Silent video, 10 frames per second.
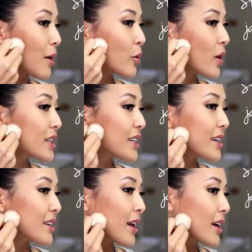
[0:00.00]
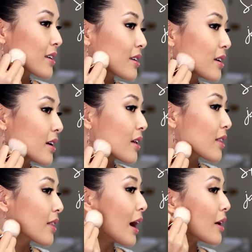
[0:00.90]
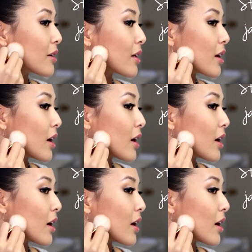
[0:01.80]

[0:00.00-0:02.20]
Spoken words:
I'm going to connect that